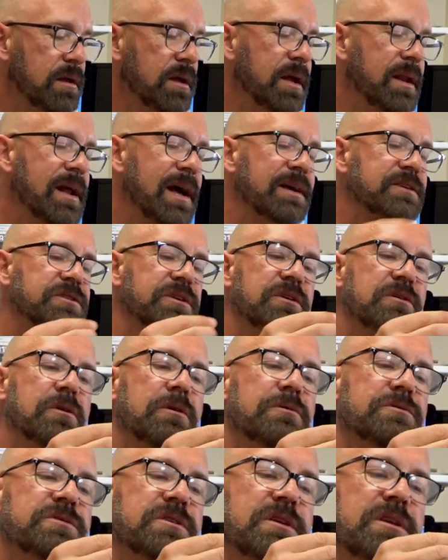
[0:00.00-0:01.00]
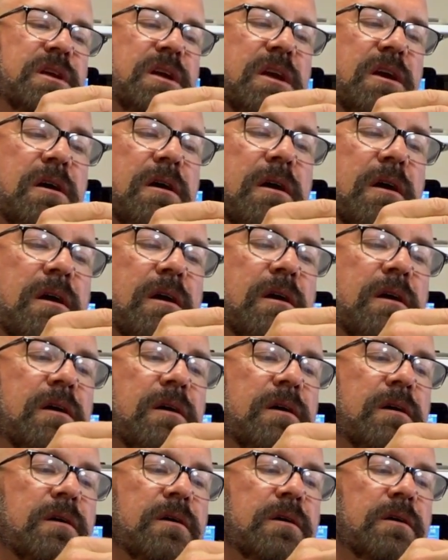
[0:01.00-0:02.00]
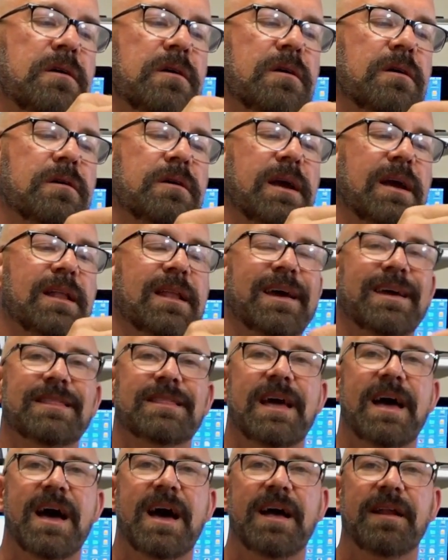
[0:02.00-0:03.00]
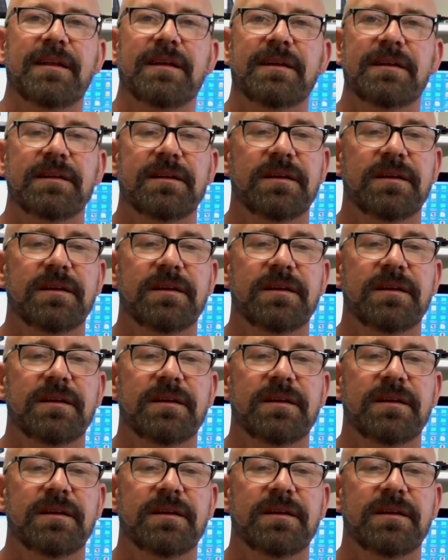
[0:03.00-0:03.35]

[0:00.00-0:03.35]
it actually goes in here, okay, like that,